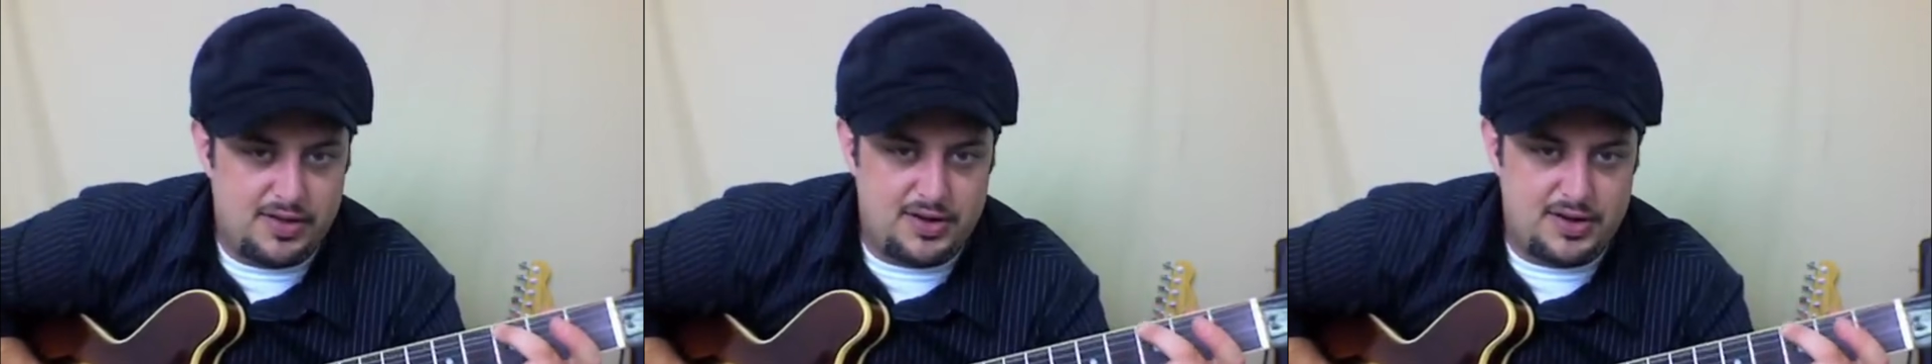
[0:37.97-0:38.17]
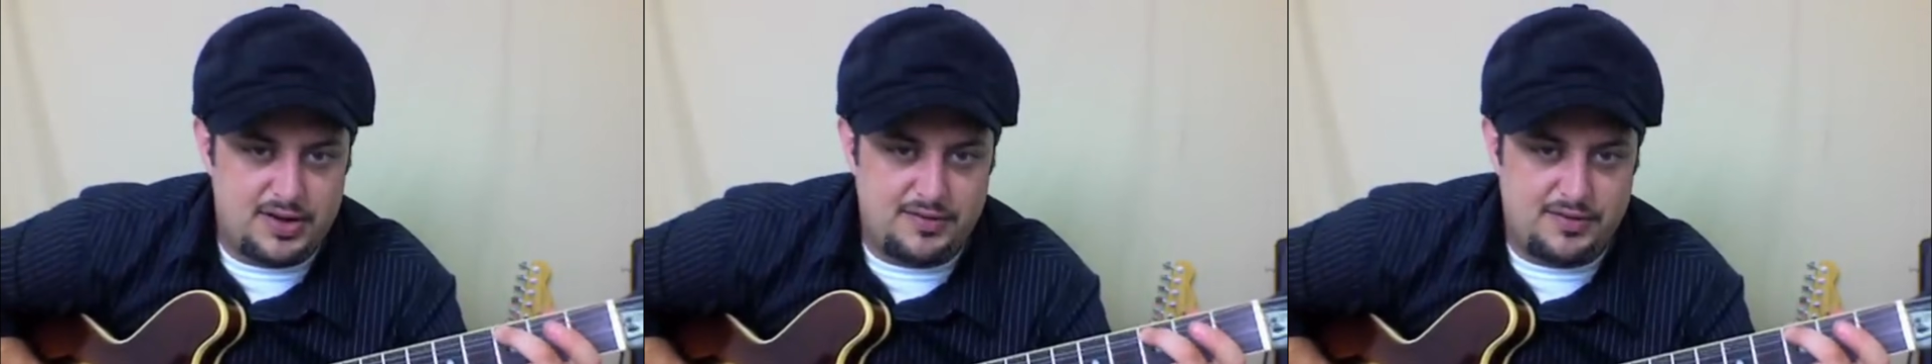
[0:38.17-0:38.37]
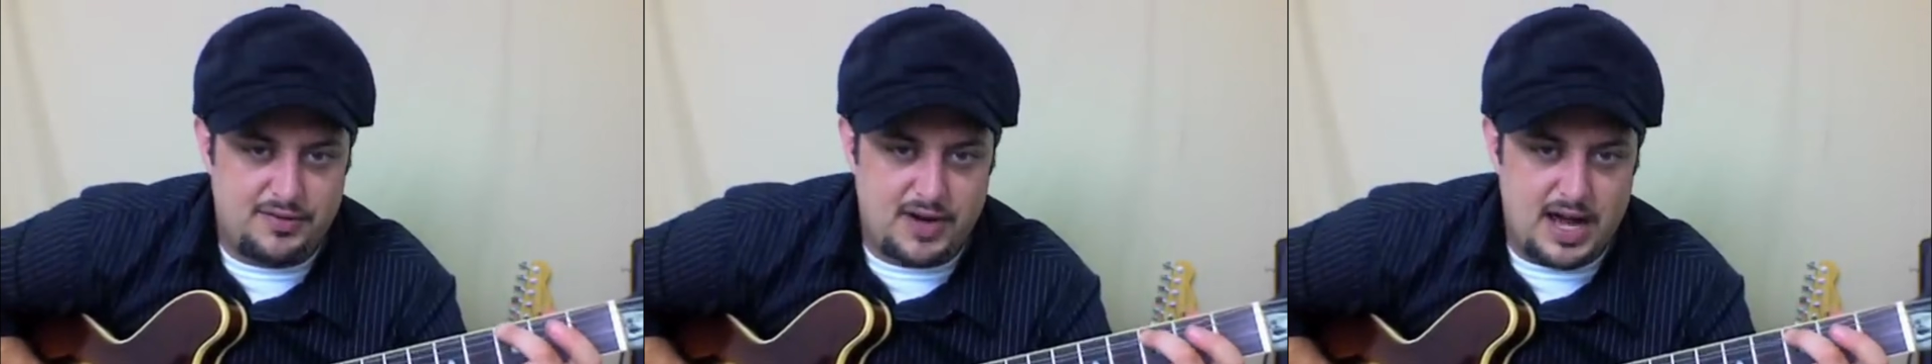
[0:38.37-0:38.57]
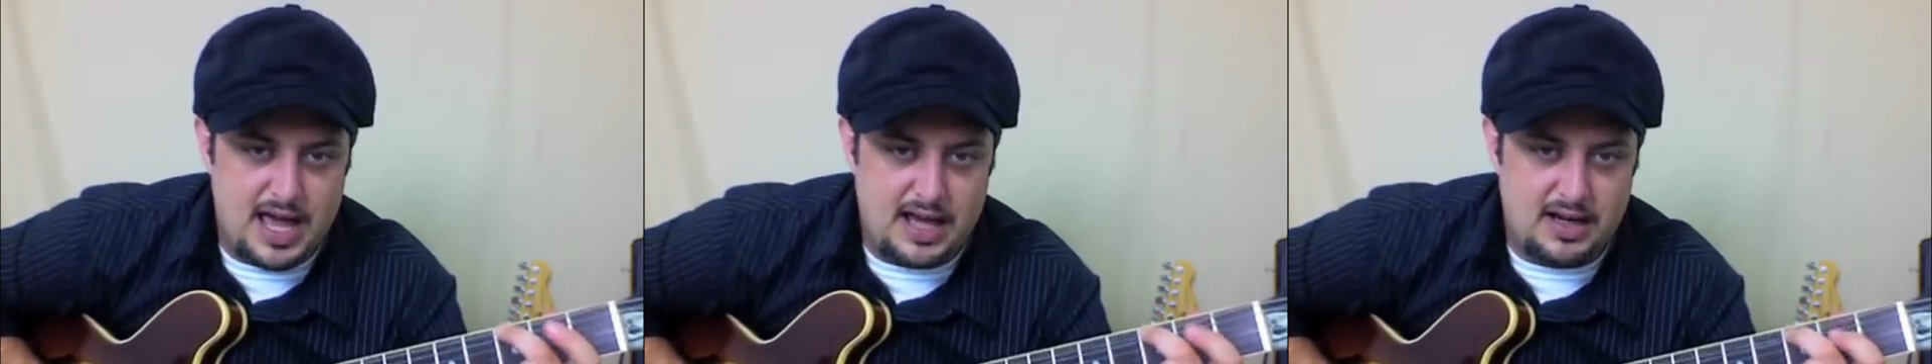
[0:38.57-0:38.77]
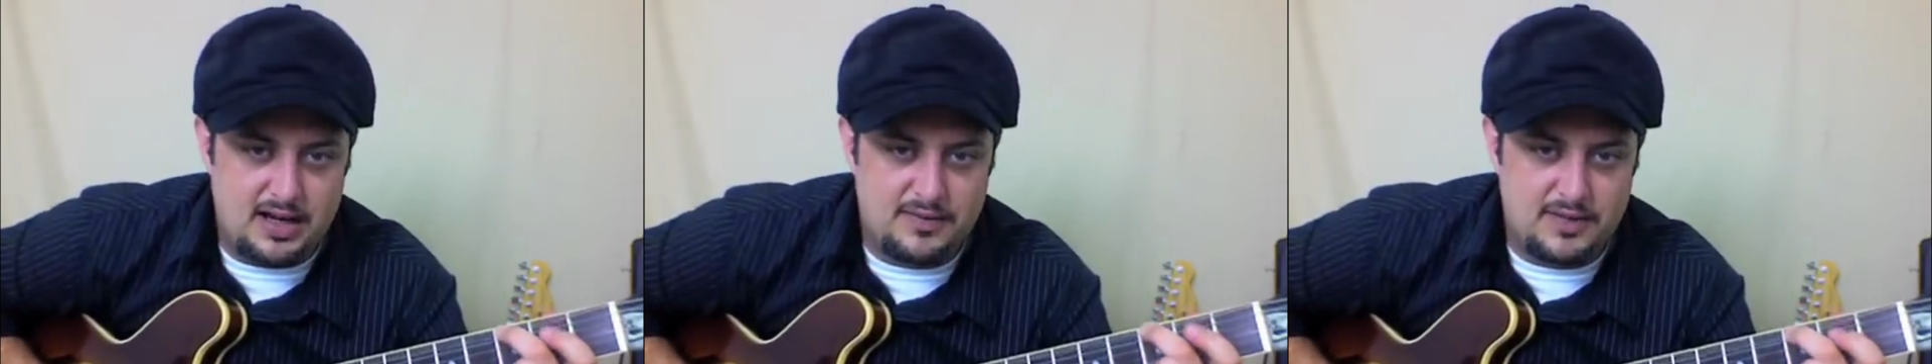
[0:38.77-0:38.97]
3rd
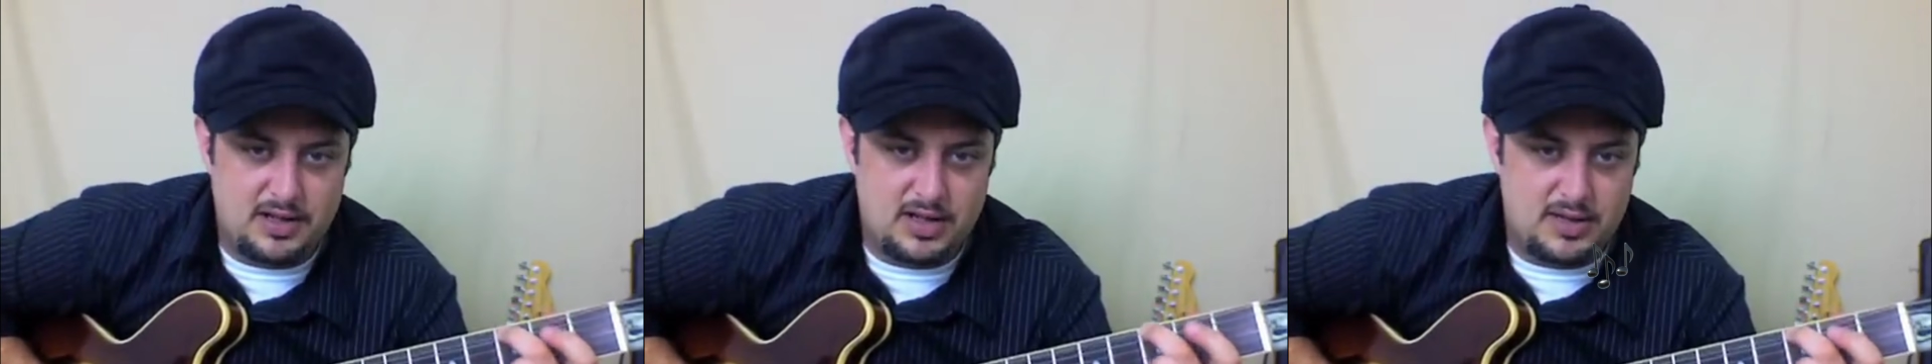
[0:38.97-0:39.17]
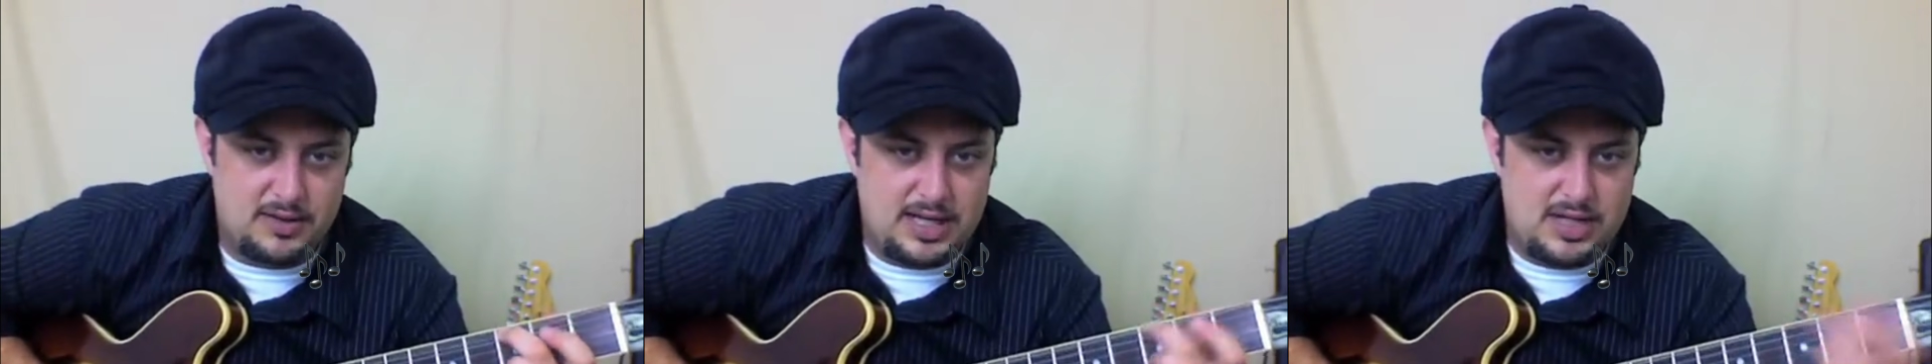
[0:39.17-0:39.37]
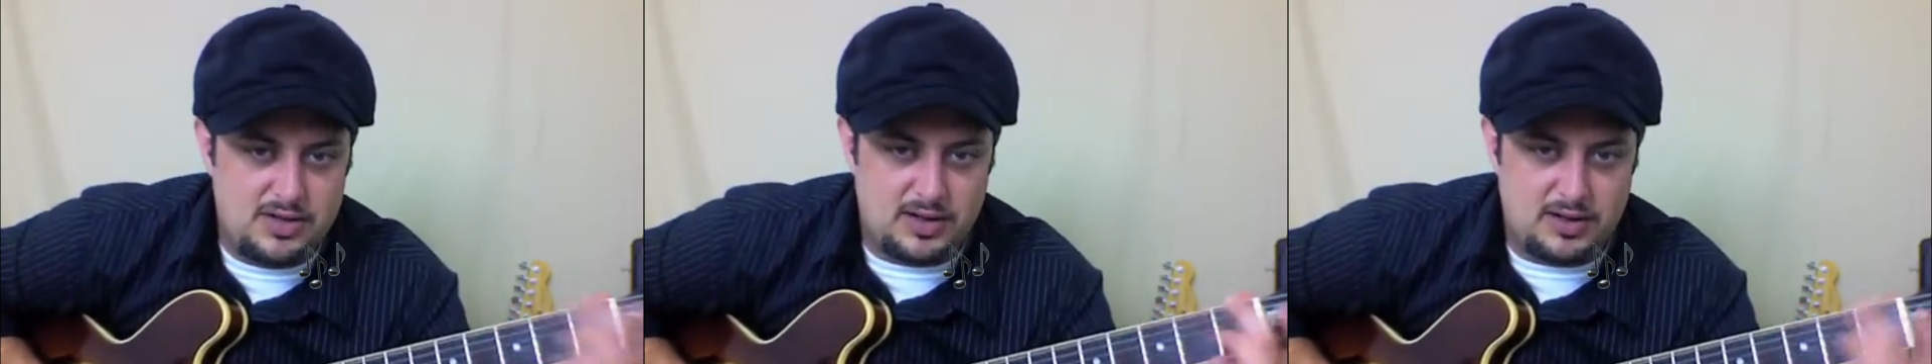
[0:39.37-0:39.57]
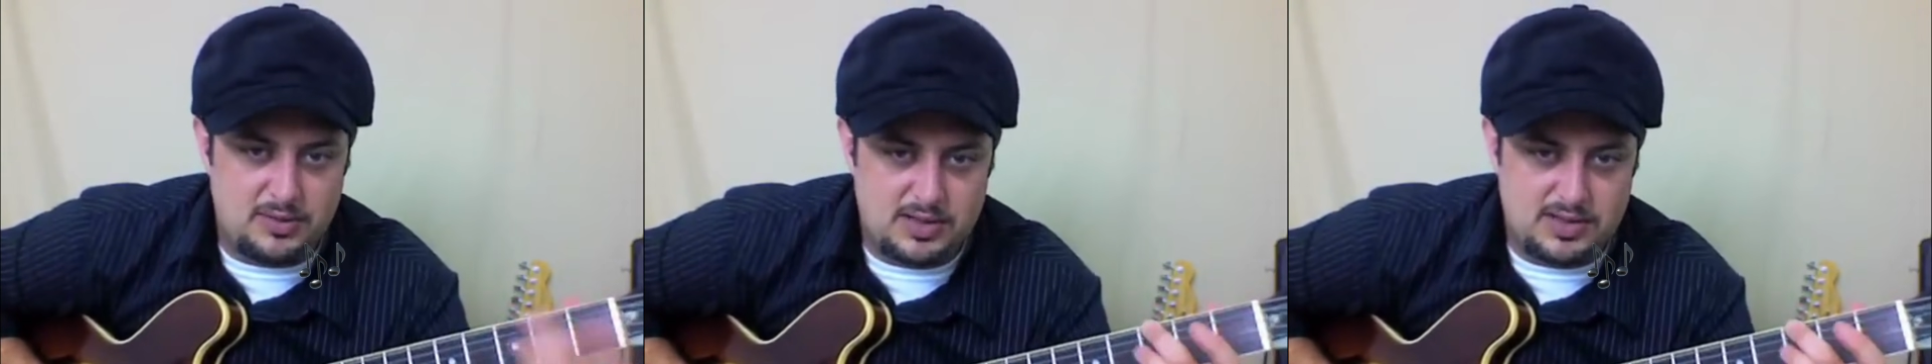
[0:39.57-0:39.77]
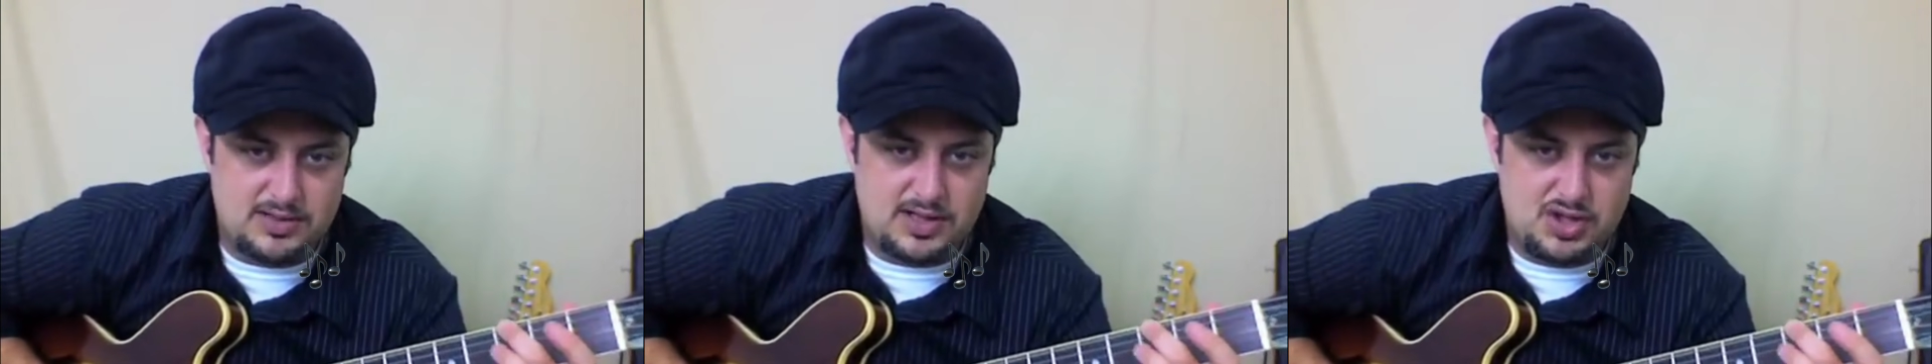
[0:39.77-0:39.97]
fret of the low E string,
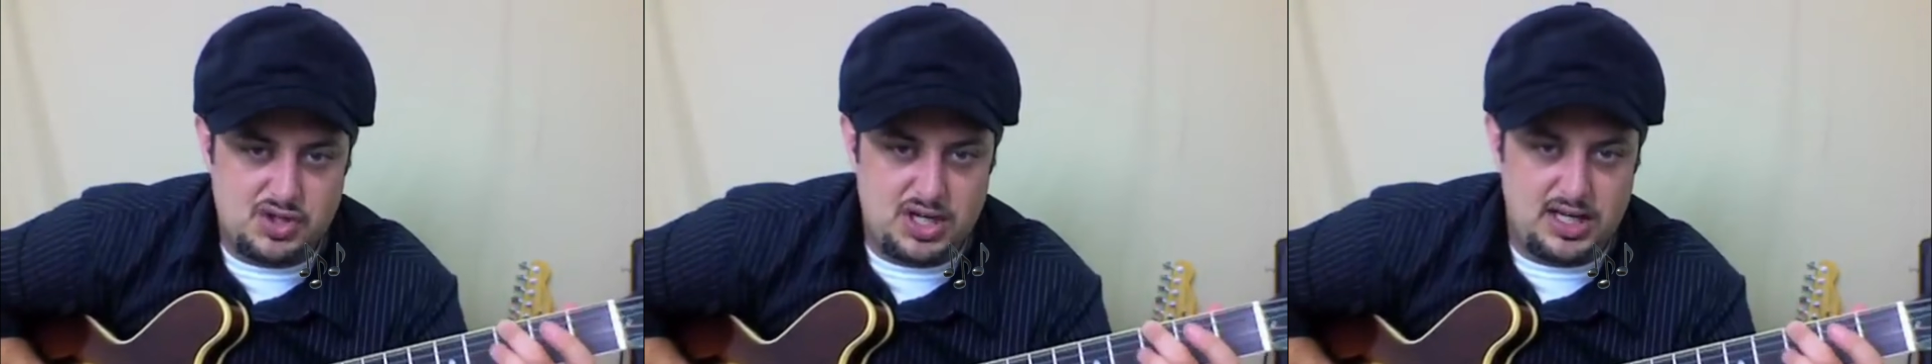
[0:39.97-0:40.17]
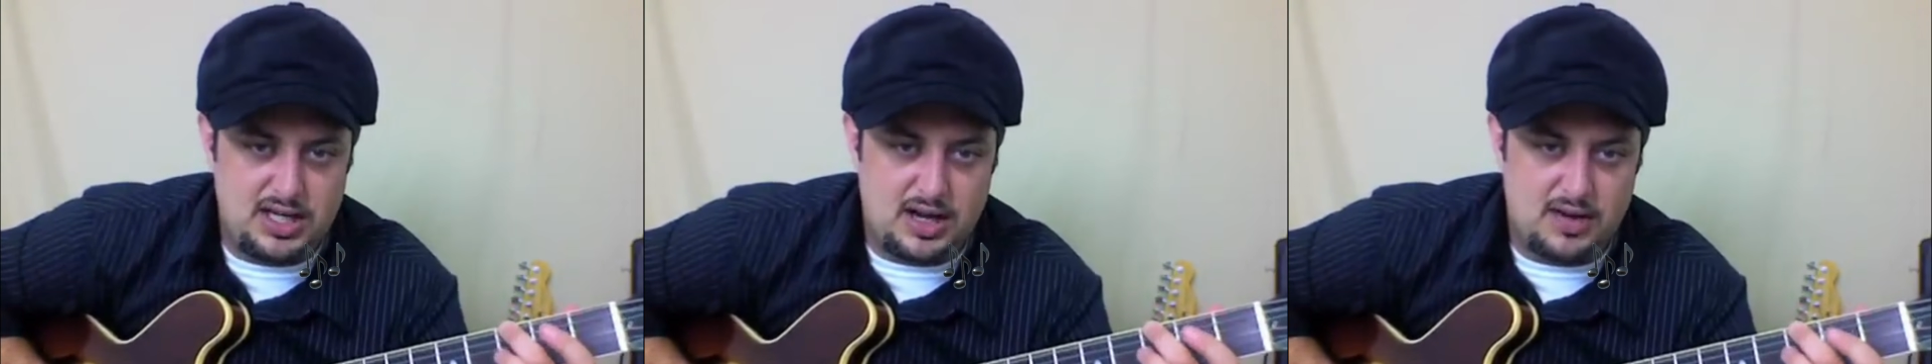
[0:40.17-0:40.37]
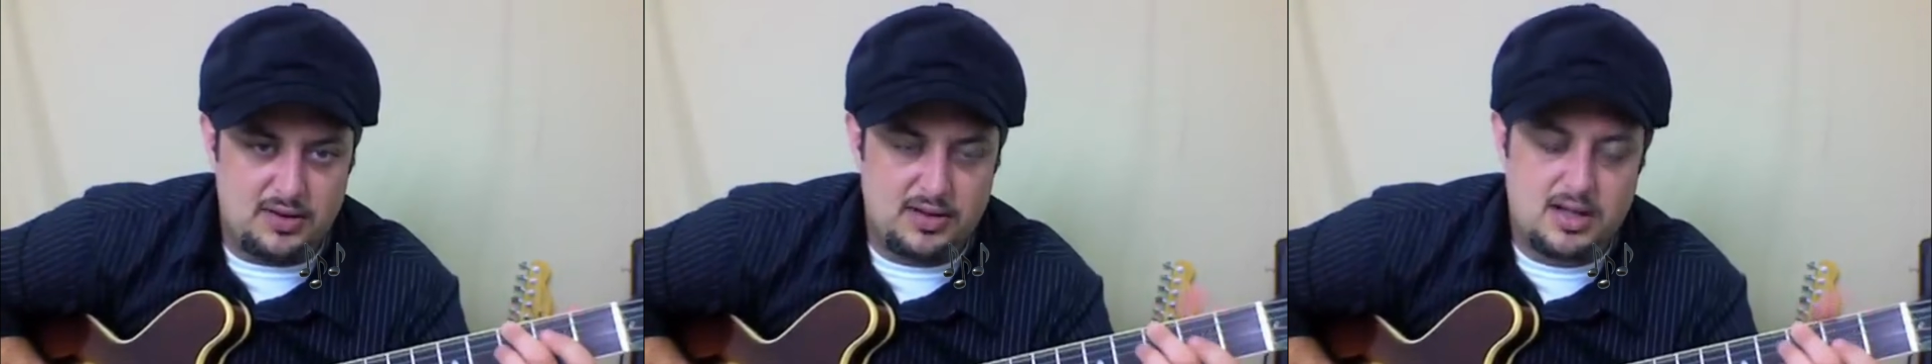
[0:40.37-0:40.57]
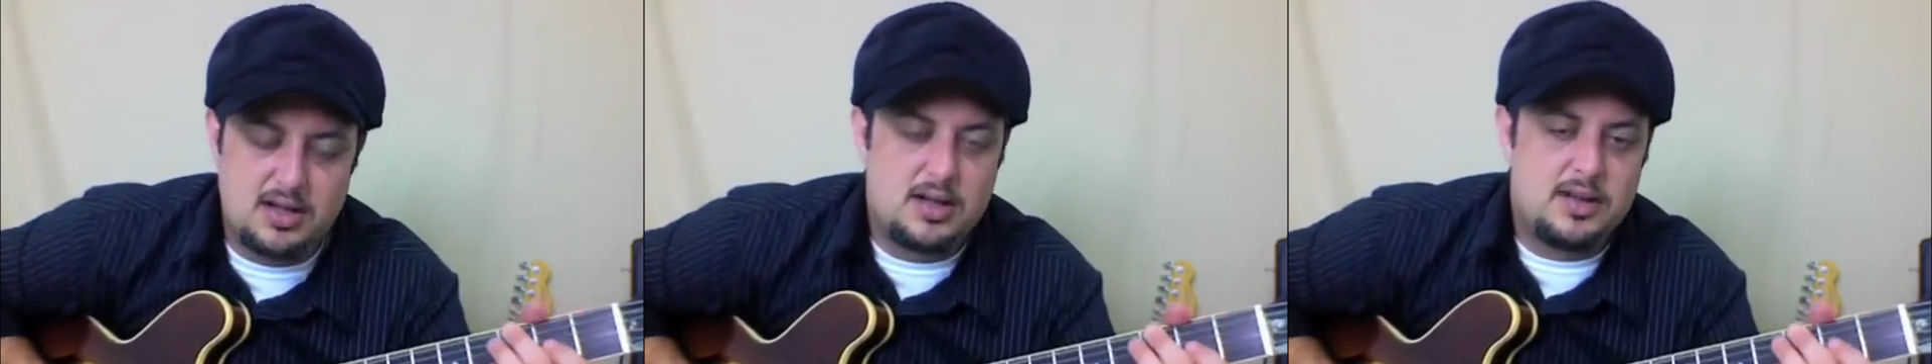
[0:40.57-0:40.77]
which is a G note.